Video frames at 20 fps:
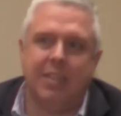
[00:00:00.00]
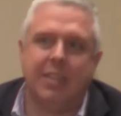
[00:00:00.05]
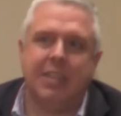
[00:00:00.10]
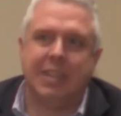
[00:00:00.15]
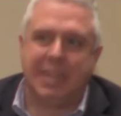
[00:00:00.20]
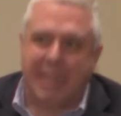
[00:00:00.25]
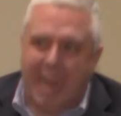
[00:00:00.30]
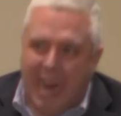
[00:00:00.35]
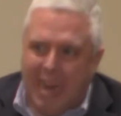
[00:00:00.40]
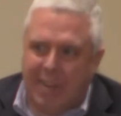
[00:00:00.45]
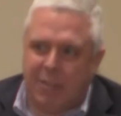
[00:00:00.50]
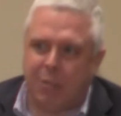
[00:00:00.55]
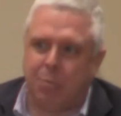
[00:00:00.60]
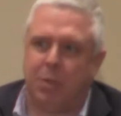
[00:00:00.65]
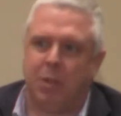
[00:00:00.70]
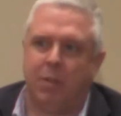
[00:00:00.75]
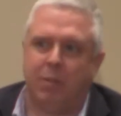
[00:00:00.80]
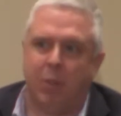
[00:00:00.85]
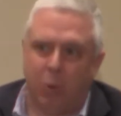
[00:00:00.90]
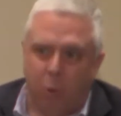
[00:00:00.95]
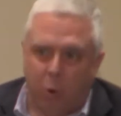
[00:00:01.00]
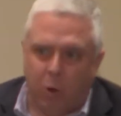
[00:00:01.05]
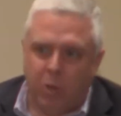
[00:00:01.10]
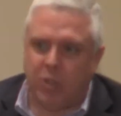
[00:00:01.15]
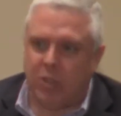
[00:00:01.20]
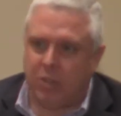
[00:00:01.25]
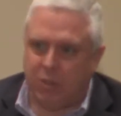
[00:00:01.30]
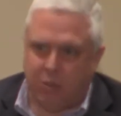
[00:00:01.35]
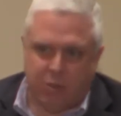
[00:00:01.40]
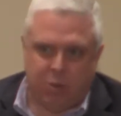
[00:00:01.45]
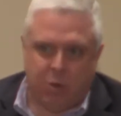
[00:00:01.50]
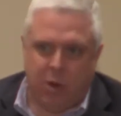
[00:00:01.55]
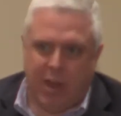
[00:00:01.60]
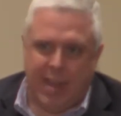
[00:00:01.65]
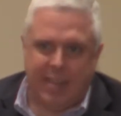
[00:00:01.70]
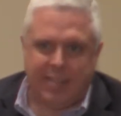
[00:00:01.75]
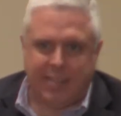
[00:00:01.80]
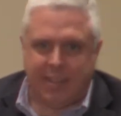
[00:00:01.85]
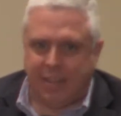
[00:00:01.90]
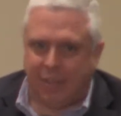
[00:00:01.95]
the gospel of the Lord Jesus
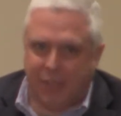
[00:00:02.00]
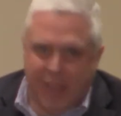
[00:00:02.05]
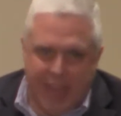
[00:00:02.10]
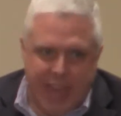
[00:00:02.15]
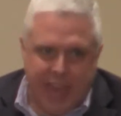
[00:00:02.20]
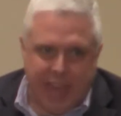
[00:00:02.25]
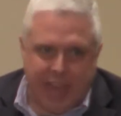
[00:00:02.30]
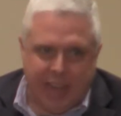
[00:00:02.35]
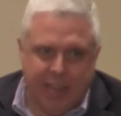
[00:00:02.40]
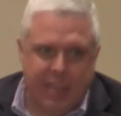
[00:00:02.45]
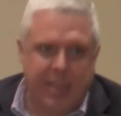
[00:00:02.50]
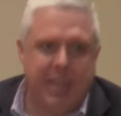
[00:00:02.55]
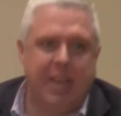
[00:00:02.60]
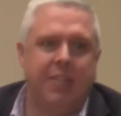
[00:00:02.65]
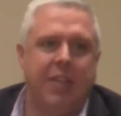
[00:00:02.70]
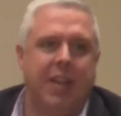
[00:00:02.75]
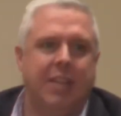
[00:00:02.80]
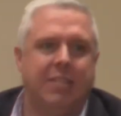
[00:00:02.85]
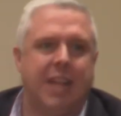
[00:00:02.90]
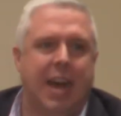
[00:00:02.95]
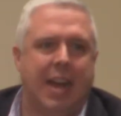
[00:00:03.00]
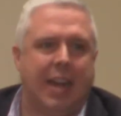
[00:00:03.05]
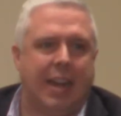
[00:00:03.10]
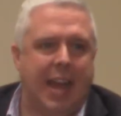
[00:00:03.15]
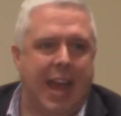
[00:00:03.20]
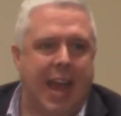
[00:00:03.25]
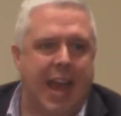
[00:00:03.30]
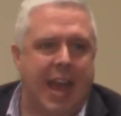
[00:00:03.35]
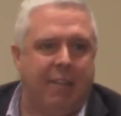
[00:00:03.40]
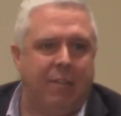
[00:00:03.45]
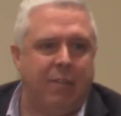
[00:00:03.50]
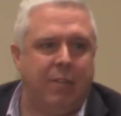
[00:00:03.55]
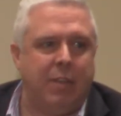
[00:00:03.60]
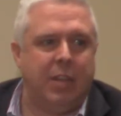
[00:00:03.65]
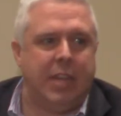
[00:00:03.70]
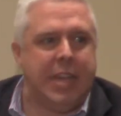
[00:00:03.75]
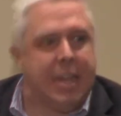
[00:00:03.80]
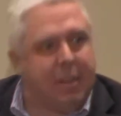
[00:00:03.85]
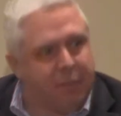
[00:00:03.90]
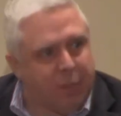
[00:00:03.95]
Christ and think that it's not going to have
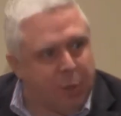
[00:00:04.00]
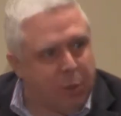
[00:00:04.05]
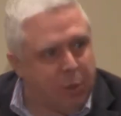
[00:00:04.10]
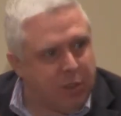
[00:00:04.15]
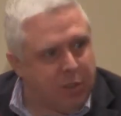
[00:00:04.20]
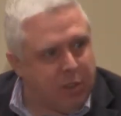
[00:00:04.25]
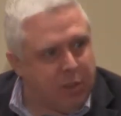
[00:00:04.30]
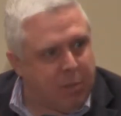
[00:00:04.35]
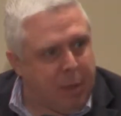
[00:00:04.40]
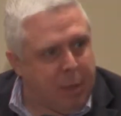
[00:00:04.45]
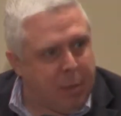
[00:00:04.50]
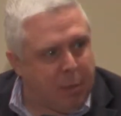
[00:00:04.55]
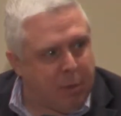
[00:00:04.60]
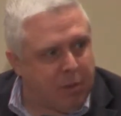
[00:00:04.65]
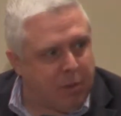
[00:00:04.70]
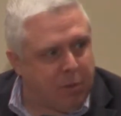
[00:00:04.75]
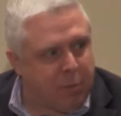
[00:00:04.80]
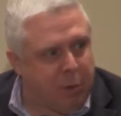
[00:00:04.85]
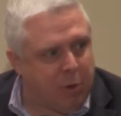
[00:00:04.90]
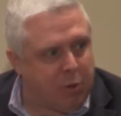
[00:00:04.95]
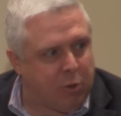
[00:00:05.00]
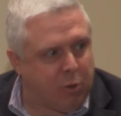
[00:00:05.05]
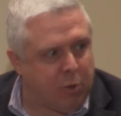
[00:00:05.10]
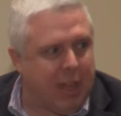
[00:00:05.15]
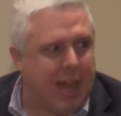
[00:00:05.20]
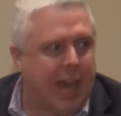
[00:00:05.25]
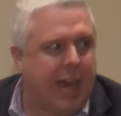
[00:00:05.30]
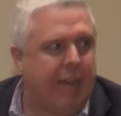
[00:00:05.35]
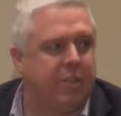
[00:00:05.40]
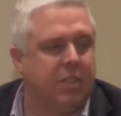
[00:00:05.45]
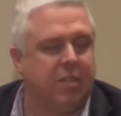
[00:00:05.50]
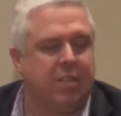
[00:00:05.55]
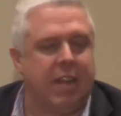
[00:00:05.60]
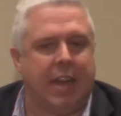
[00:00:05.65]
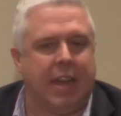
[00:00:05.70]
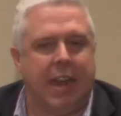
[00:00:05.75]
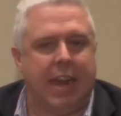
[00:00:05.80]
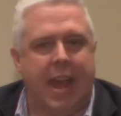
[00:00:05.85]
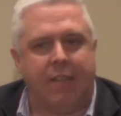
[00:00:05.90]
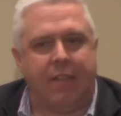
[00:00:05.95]
influence in people's spiritual lives. It's
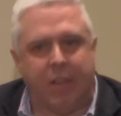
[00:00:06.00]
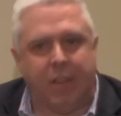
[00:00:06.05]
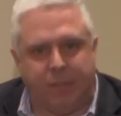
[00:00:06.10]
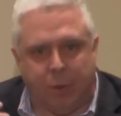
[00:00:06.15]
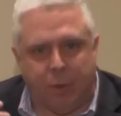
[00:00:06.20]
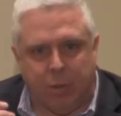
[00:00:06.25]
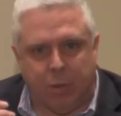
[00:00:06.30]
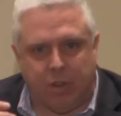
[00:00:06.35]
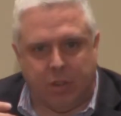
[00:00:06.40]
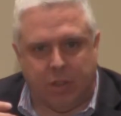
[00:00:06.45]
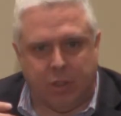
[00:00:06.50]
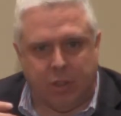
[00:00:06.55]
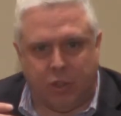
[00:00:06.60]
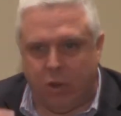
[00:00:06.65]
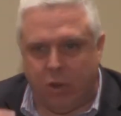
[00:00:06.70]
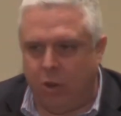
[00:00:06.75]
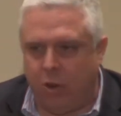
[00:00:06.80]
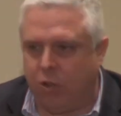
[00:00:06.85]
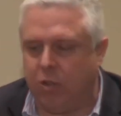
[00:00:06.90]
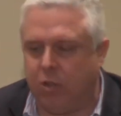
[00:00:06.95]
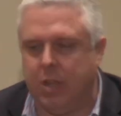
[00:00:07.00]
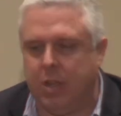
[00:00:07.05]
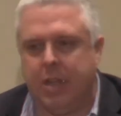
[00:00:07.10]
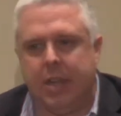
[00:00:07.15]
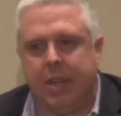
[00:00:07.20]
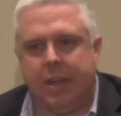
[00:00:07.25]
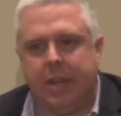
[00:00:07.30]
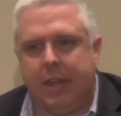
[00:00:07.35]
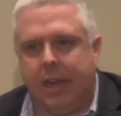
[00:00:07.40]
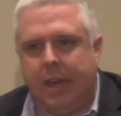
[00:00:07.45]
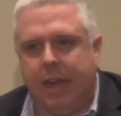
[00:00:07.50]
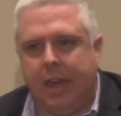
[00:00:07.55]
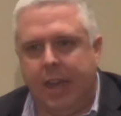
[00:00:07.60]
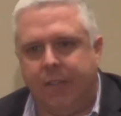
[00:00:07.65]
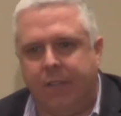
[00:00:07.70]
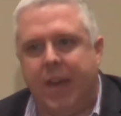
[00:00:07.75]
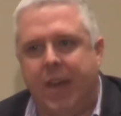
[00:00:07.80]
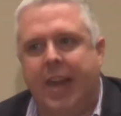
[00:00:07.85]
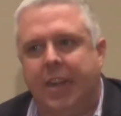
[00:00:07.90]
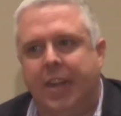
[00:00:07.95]
not going to have influence in the church. Uh,
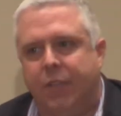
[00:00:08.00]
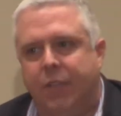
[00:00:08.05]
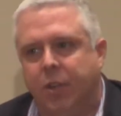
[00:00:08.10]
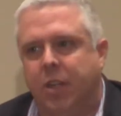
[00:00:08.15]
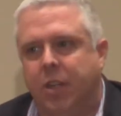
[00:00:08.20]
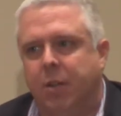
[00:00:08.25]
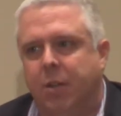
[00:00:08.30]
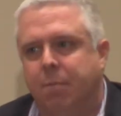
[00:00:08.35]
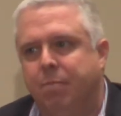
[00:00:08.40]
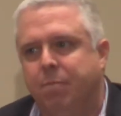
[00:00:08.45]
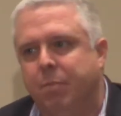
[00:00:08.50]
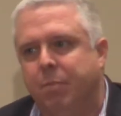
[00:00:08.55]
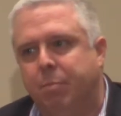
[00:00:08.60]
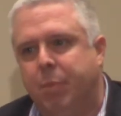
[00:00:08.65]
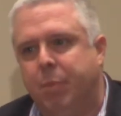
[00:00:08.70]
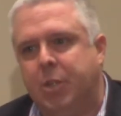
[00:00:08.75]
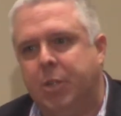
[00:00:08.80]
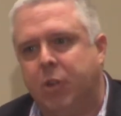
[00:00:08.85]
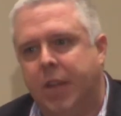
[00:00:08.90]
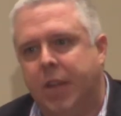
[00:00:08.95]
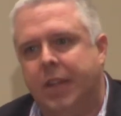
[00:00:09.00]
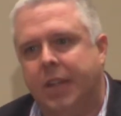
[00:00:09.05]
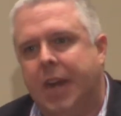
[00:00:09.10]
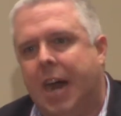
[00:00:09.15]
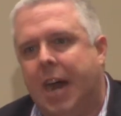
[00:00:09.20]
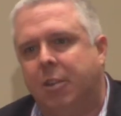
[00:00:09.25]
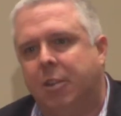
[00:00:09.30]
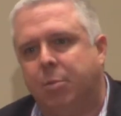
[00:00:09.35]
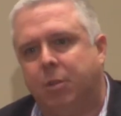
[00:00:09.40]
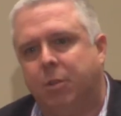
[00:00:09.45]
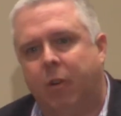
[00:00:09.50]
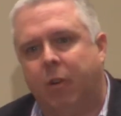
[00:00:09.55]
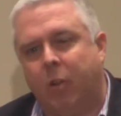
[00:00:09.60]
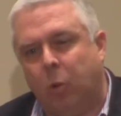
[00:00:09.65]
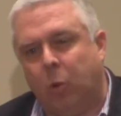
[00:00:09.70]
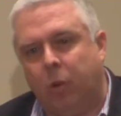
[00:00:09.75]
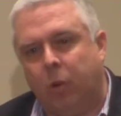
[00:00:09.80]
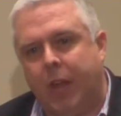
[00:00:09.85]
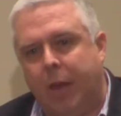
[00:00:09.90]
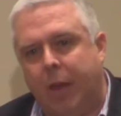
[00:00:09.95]
in fact, if you're going to betray the gospel of our
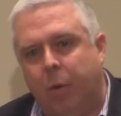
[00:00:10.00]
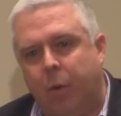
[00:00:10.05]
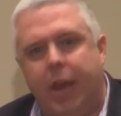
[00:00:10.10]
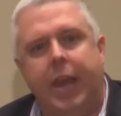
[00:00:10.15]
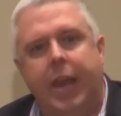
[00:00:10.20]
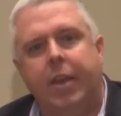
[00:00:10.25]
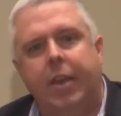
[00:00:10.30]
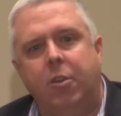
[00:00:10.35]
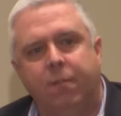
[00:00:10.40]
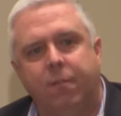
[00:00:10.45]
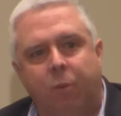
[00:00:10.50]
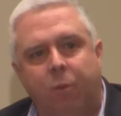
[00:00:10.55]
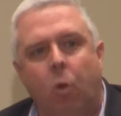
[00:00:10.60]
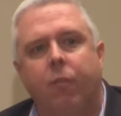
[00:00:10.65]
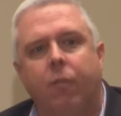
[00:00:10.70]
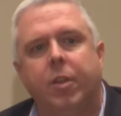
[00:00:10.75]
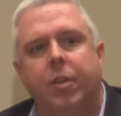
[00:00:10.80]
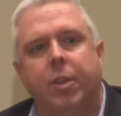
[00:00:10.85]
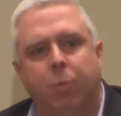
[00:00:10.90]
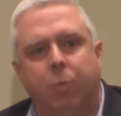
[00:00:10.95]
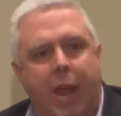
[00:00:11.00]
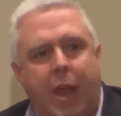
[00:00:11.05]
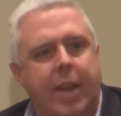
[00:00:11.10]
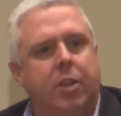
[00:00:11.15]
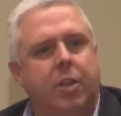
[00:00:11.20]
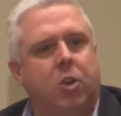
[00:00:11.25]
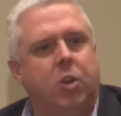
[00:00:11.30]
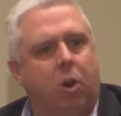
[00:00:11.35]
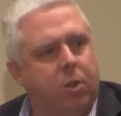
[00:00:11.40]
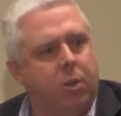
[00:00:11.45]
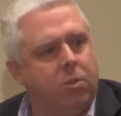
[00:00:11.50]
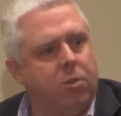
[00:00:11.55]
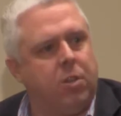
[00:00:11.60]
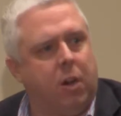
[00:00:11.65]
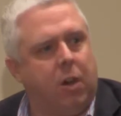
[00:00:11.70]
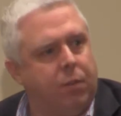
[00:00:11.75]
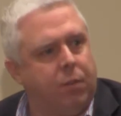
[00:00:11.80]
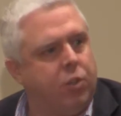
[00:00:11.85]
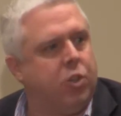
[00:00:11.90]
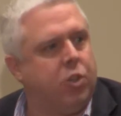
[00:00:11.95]
Lord that way, you forfeit the right to call
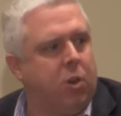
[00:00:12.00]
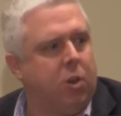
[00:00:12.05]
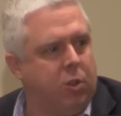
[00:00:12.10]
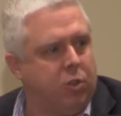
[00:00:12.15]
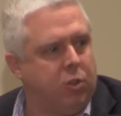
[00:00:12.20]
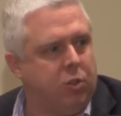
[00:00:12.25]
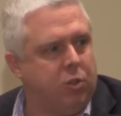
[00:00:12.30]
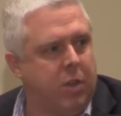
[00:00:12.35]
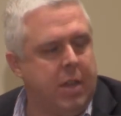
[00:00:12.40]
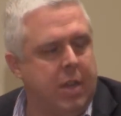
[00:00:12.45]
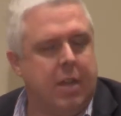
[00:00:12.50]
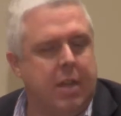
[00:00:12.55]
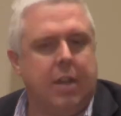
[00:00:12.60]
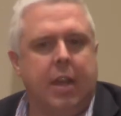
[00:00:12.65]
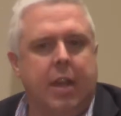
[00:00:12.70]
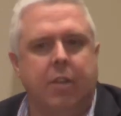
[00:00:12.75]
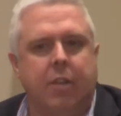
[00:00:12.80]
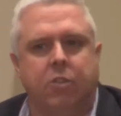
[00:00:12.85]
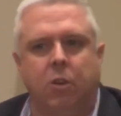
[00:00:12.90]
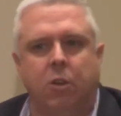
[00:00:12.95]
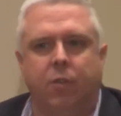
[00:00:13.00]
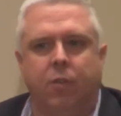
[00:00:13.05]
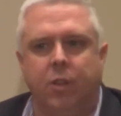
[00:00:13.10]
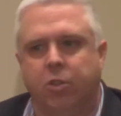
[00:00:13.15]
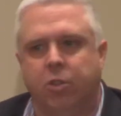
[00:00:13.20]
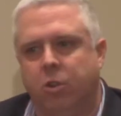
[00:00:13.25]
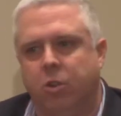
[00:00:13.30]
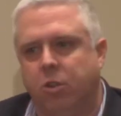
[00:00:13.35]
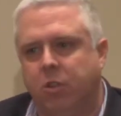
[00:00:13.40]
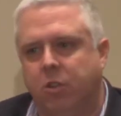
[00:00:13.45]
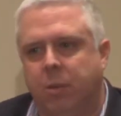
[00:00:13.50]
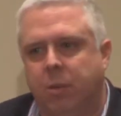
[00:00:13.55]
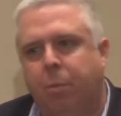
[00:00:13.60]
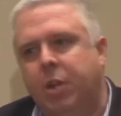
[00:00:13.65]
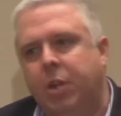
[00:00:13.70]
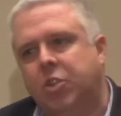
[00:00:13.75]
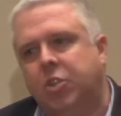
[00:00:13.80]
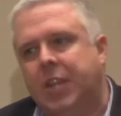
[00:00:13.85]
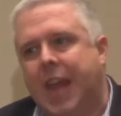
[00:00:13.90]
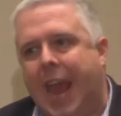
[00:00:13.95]
yourself a church. And so, for the churches that
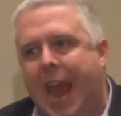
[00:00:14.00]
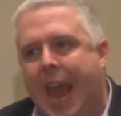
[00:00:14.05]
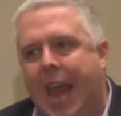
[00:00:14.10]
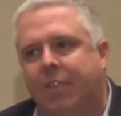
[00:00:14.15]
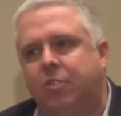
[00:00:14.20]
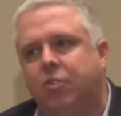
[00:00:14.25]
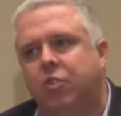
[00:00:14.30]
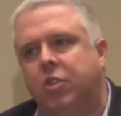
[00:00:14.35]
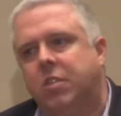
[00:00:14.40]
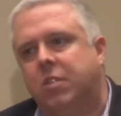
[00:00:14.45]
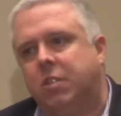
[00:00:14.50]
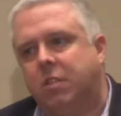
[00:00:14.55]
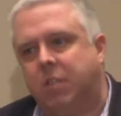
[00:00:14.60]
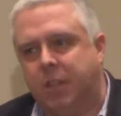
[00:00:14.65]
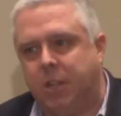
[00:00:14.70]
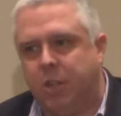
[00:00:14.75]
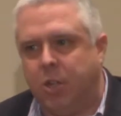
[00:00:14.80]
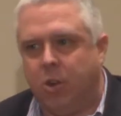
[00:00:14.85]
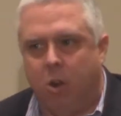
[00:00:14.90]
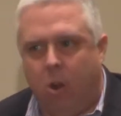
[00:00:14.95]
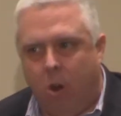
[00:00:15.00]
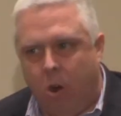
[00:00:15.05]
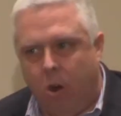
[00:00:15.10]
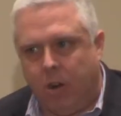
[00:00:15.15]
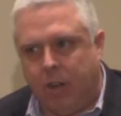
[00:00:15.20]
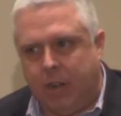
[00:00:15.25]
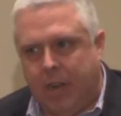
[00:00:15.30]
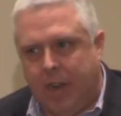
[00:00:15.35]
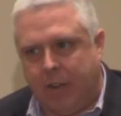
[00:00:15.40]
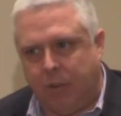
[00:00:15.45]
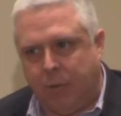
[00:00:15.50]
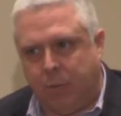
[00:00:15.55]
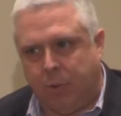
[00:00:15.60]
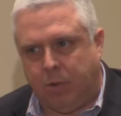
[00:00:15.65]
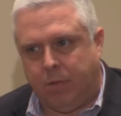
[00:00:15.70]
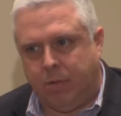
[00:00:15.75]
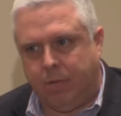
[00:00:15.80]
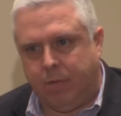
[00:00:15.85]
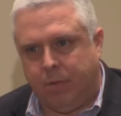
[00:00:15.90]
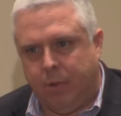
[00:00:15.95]
preach an ask Jesus into your heart
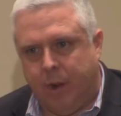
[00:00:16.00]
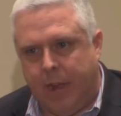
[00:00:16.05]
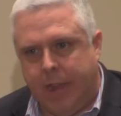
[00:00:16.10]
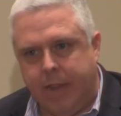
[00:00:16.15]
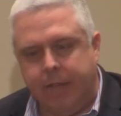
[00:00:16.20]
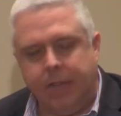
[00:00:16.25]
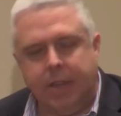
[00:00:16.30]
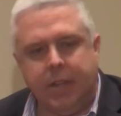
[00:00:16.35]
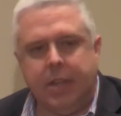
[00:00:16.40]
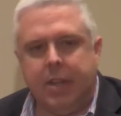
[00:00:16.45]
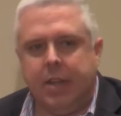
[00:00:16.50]
gospel, right?